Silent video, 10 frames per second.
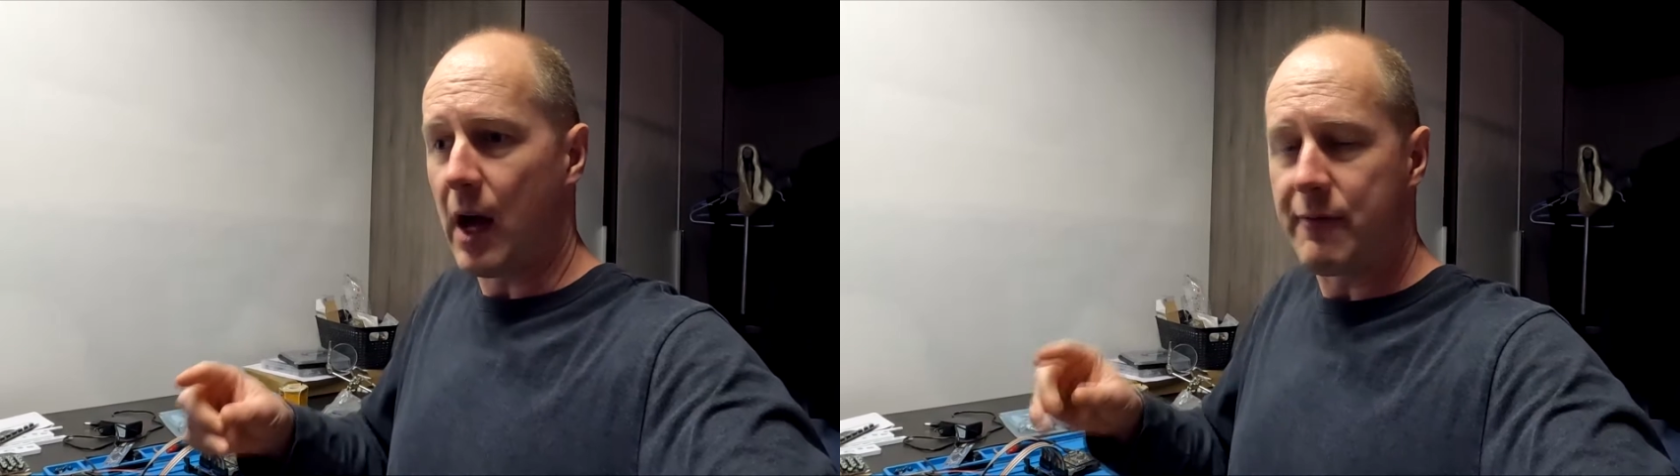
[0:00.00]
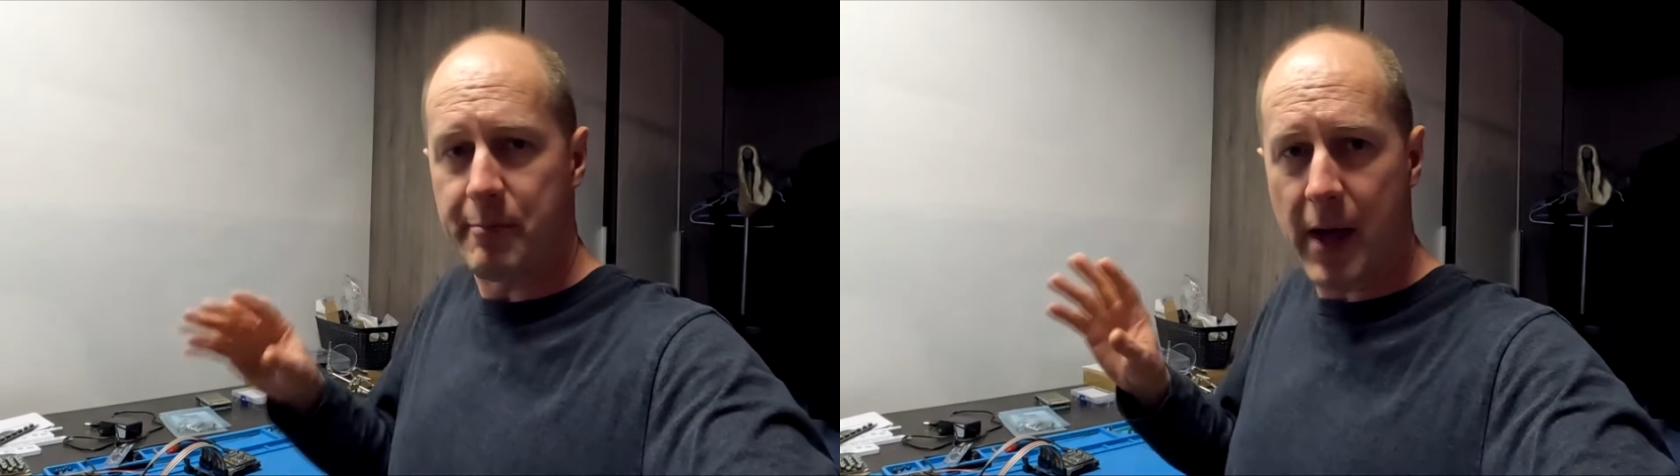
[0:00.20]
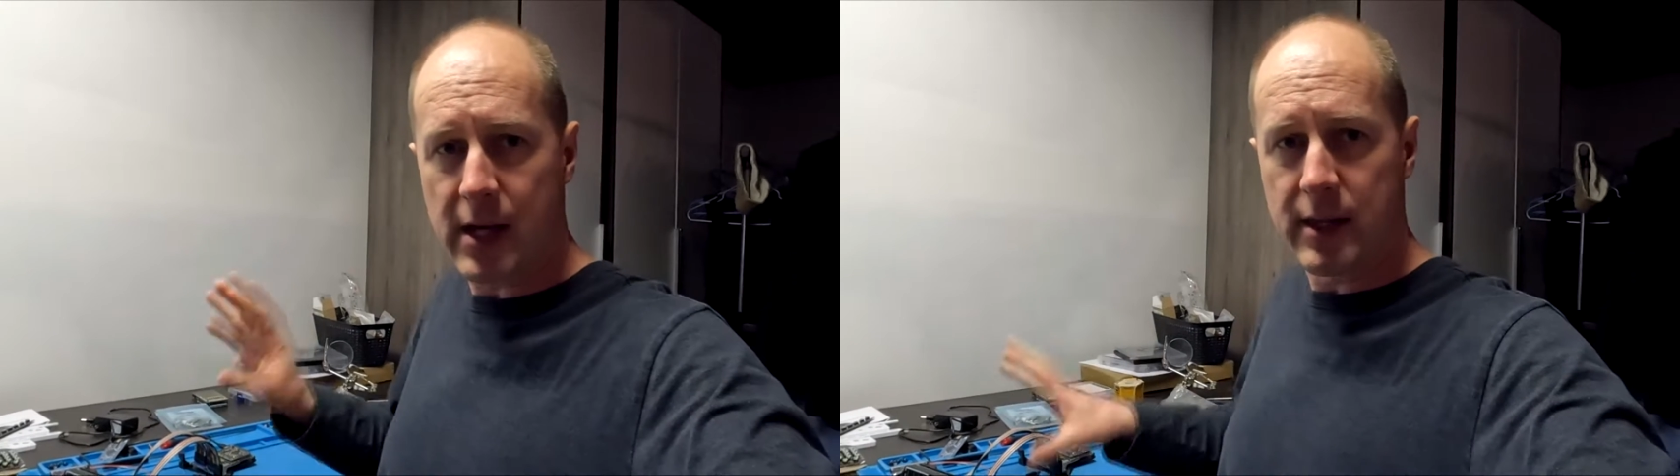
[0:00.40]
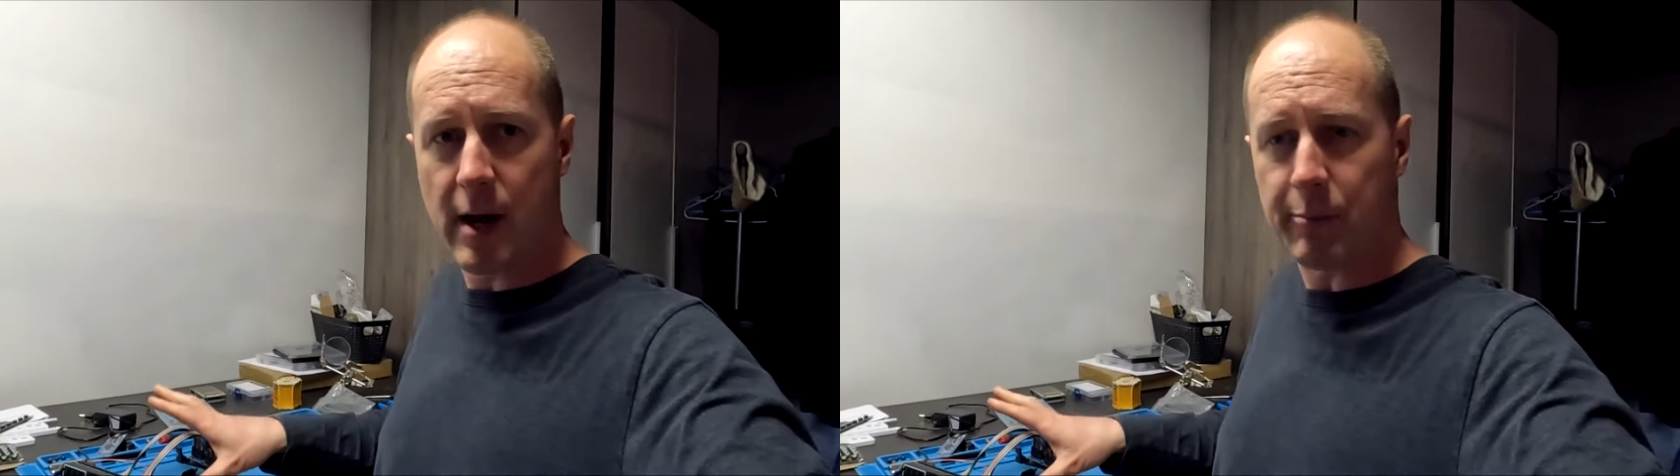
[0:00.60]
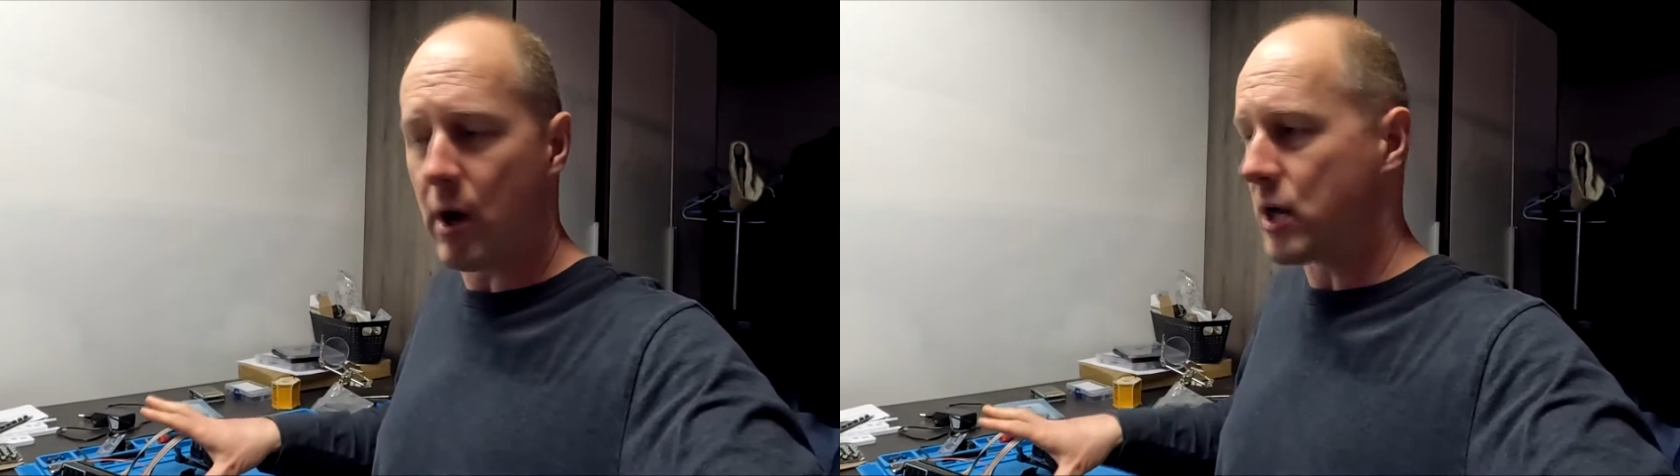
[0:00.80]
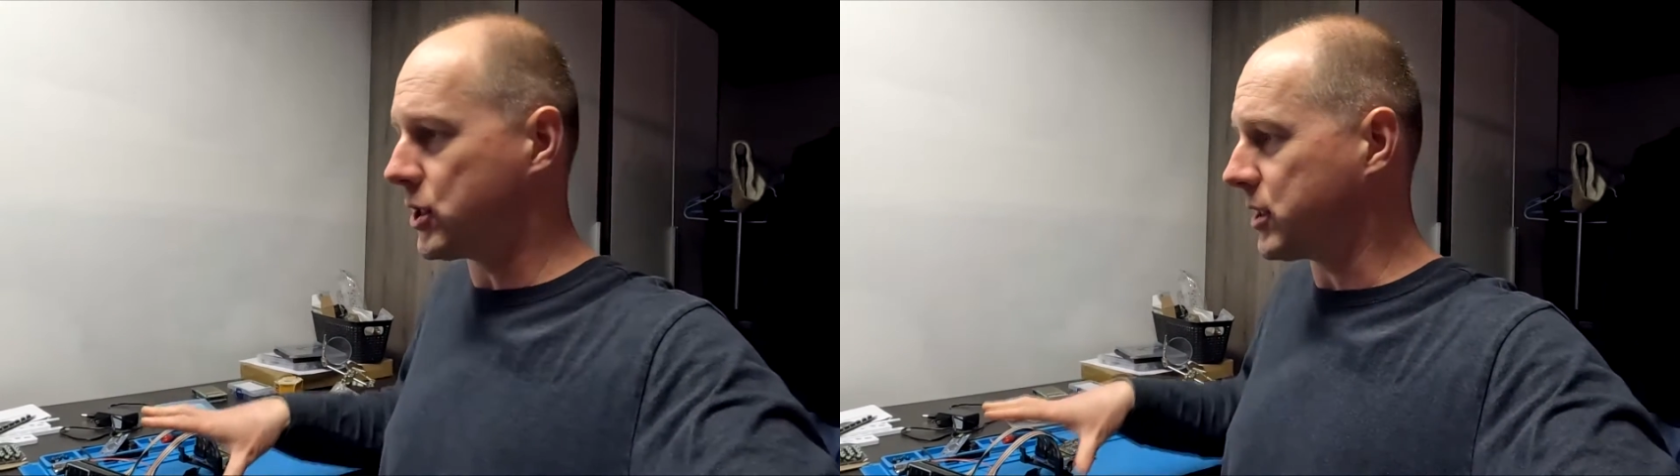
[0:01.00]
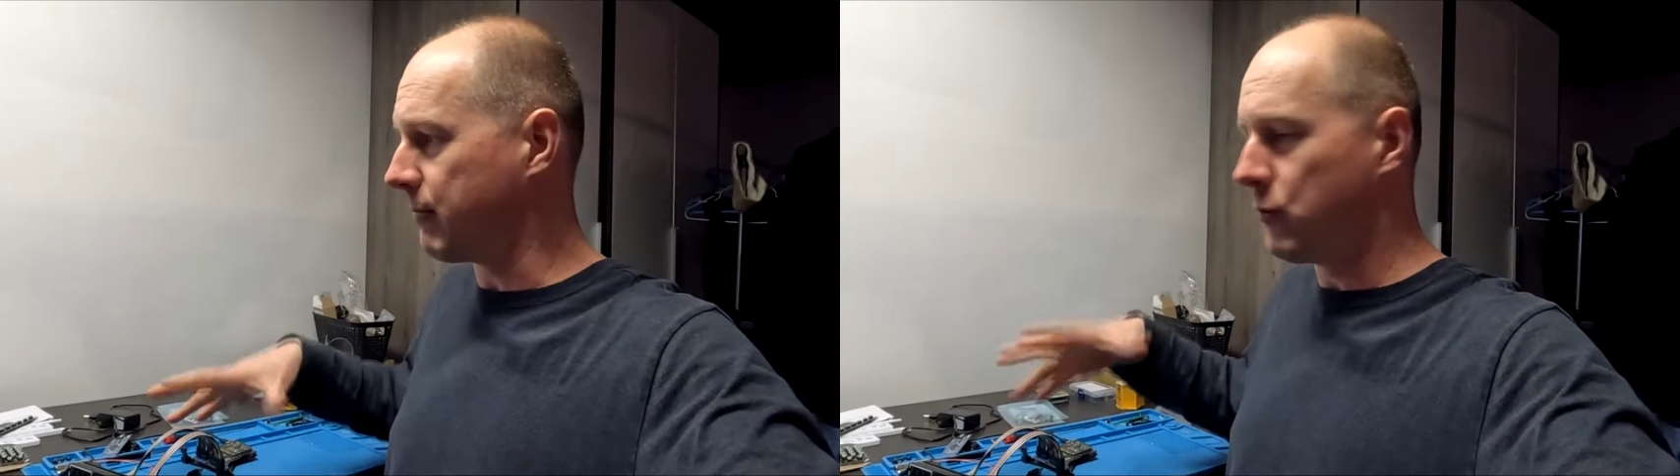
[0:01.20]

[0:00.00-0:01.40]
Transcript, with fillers: I've abandoned that project.